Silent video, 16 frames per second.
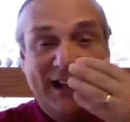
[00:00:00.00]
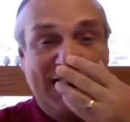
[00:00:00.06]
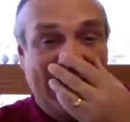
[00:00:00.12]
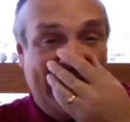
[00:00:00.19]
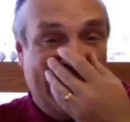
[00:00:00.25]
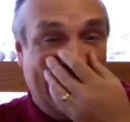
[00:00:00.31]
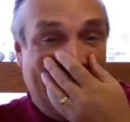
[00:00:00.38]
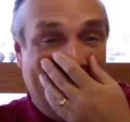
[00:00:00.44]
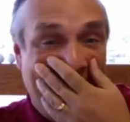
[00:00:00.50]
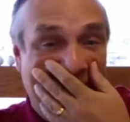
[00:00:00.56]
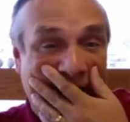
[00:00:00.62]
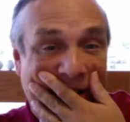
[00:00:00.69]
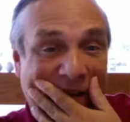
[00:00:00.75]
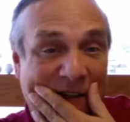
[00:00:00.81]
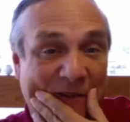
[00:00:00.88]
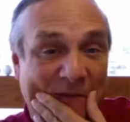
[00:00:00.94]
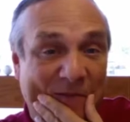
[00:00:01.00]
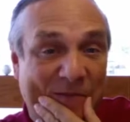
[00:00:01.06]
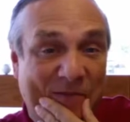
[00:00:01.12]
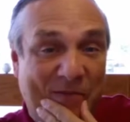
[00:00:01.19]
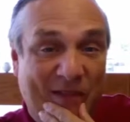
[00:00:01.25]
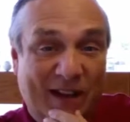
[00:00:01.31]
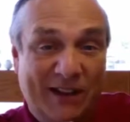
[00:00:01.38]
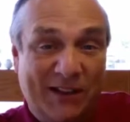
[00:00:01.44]
And
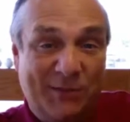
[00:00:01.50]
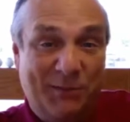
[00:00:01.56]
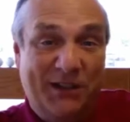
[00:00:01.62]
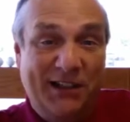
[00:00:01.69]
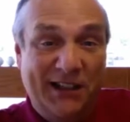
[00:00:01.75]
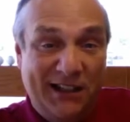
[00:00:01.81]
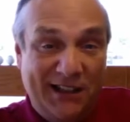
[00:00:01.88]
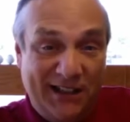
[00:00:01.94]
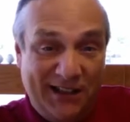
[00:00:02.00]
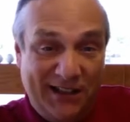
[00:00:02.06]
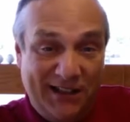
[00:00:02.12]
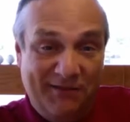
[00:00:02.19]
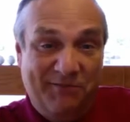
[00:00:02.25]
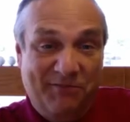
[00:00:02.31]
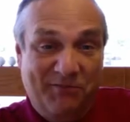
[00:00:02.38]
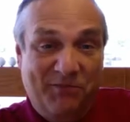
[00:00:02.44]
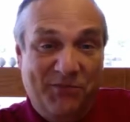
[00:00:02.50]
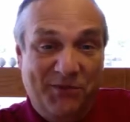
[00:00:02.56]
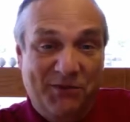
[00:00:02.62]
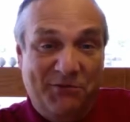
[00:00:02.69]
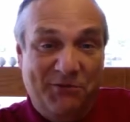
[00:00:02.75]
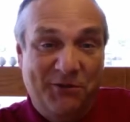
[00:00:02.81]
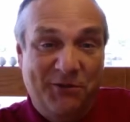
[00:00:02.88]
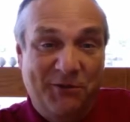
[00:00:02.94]
that's particularly
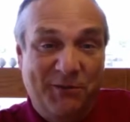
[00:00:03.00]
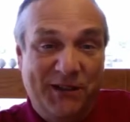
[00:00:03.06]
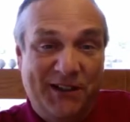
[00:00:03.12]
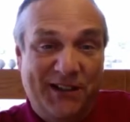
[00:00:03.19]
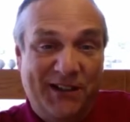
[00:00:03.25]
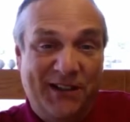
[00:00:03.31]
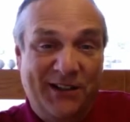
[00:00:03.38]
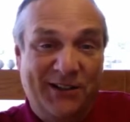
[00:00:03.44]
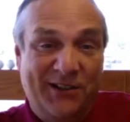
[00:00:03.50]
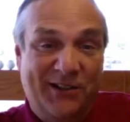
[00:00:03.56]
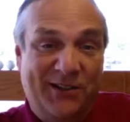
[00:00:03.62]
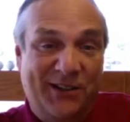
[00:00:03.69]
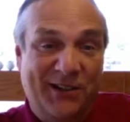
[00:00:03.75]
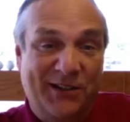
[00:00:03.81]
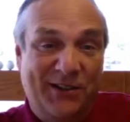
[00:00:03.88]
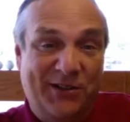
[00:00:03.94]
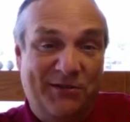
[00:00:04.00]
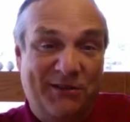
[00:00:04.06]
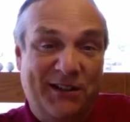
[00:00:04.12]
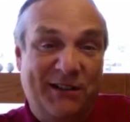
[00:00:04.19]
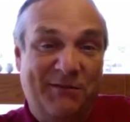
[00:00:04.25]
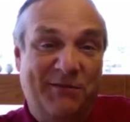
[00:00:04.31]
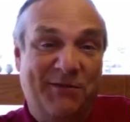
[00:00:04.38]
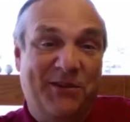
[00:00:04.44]
true because the
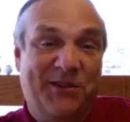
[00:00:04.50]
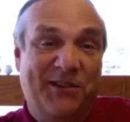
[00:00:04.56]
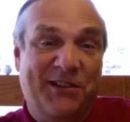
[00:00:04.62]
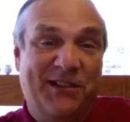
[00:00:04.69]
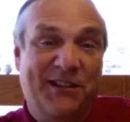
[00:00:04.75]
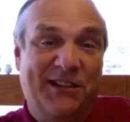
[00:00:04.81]
streams